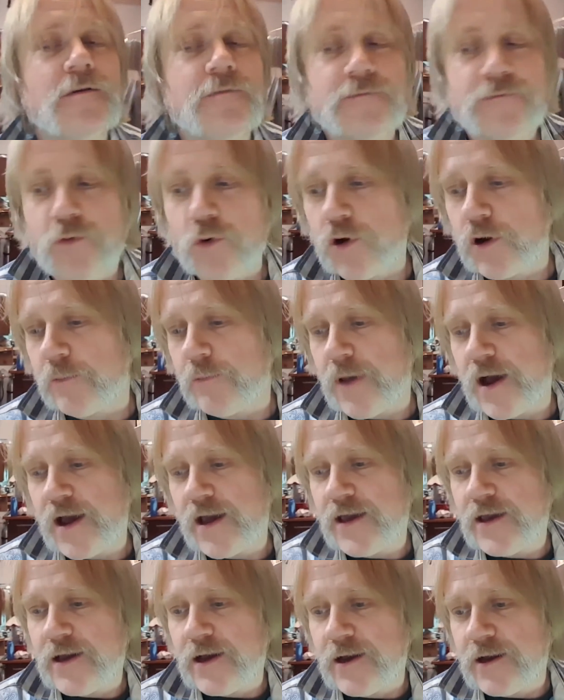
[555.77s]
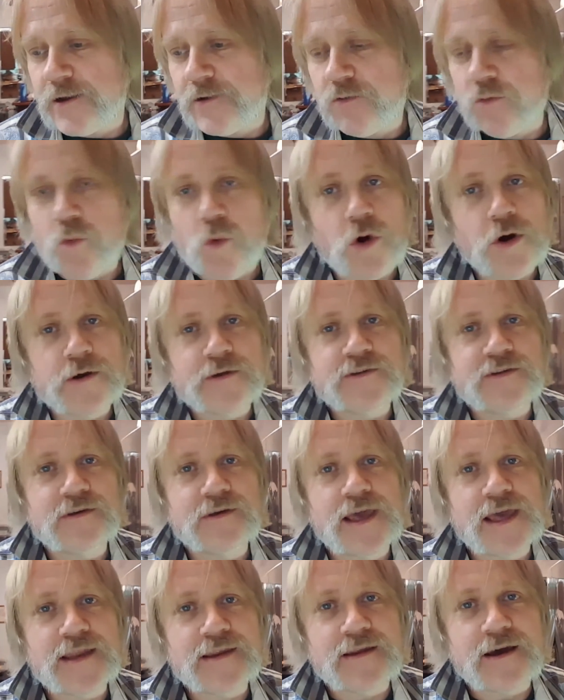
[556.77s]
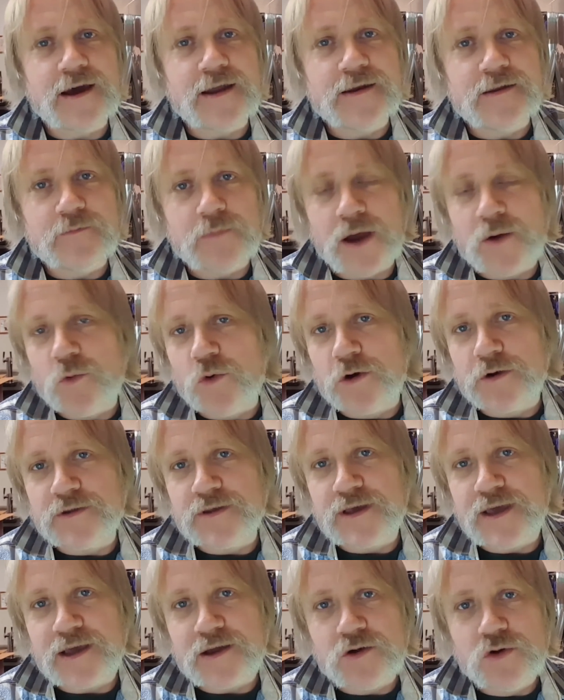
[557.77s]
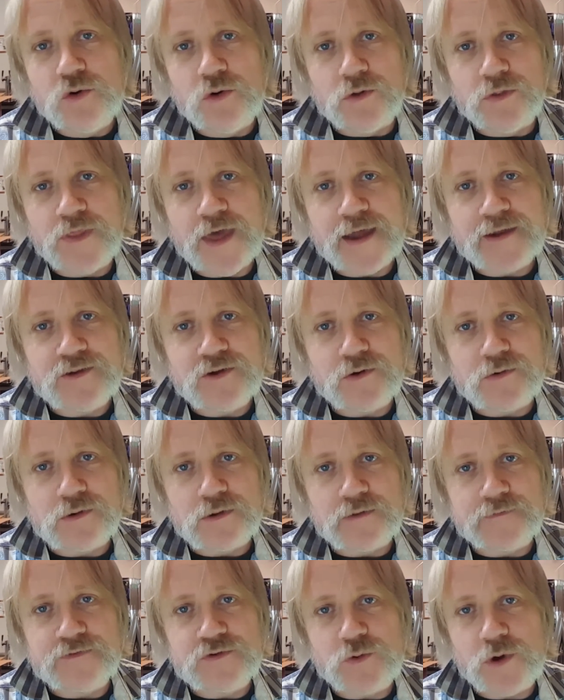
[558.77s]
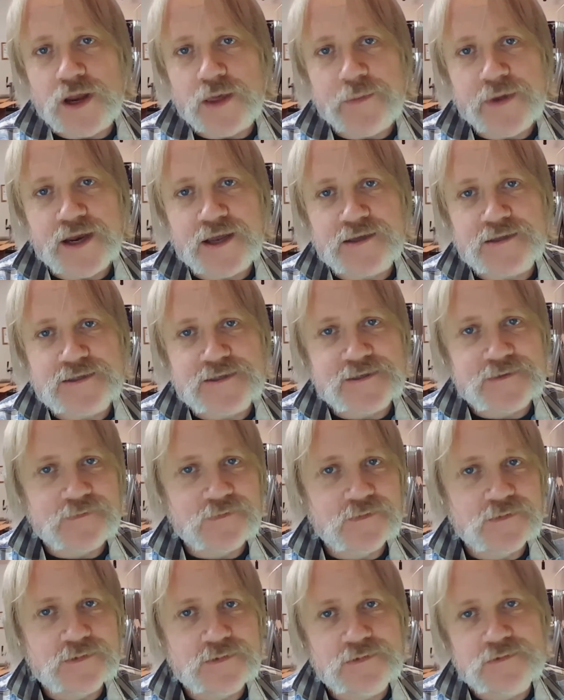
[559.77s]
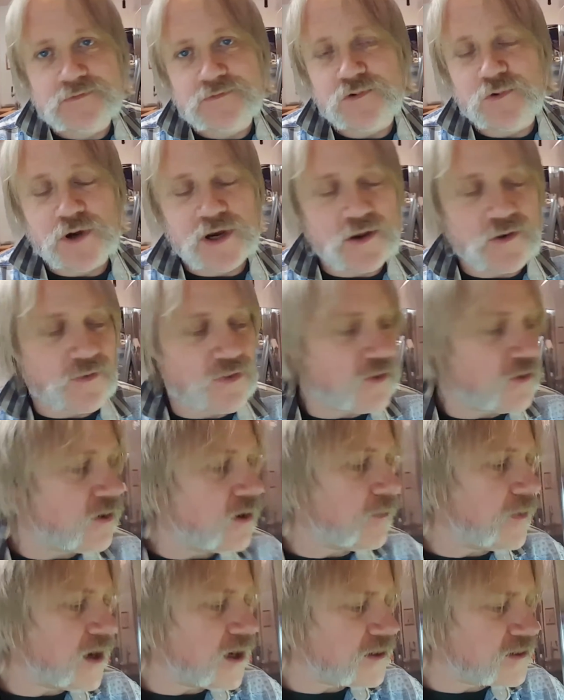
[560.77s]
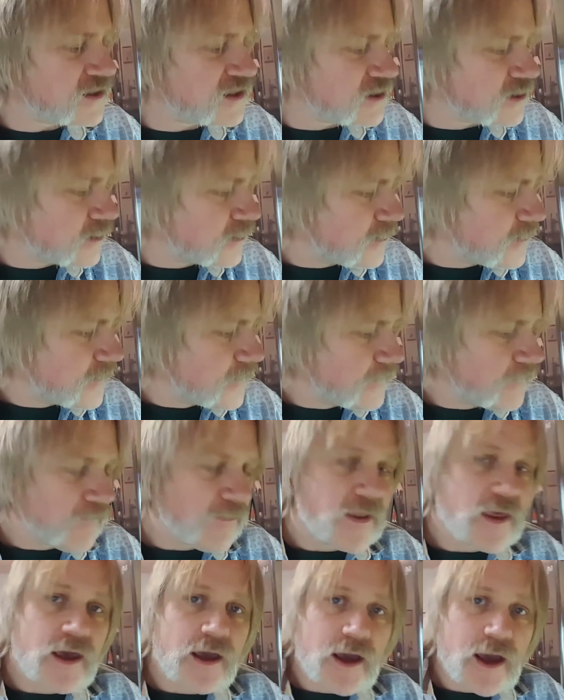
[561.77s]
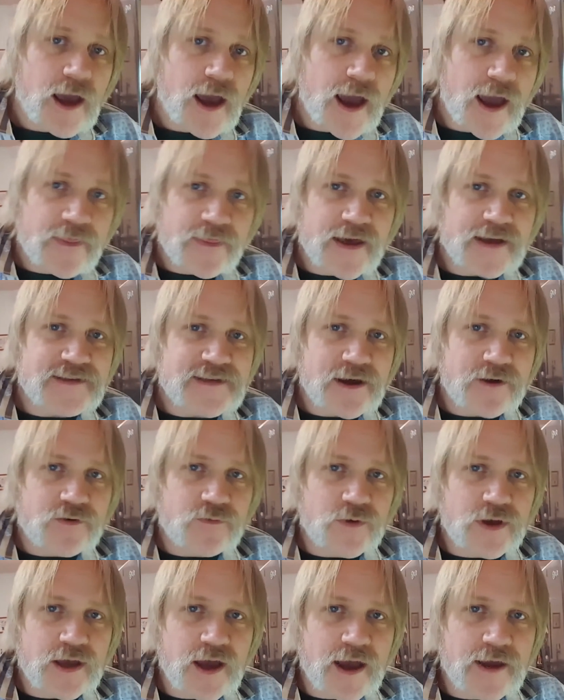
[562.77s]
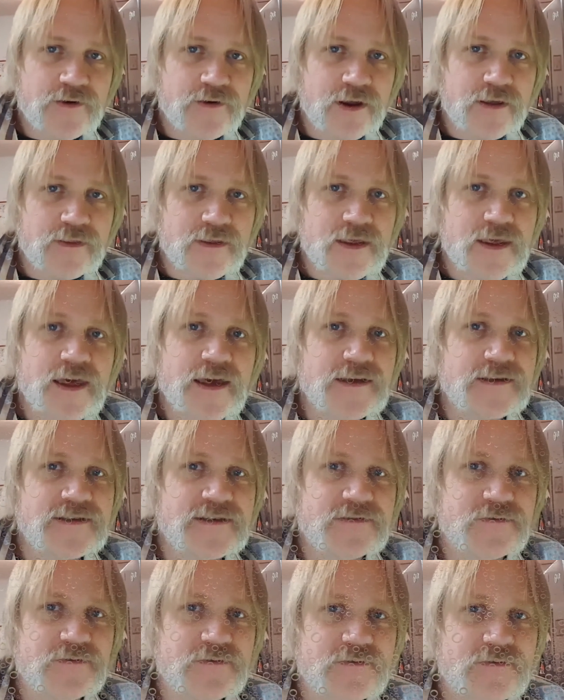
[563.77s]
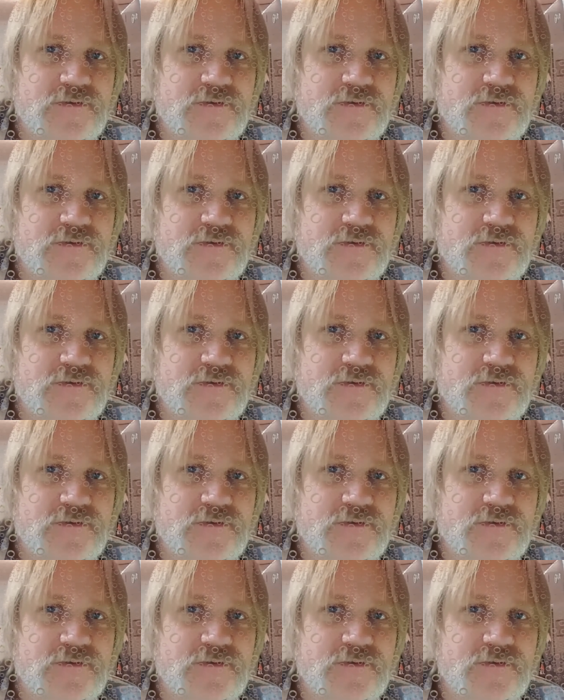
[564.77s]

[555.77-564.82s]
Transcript: for my wort to get done and my wort to get cooled, that total of 20 minutes. 20 or 30 minutes. And that's how to rehydrate the yeast.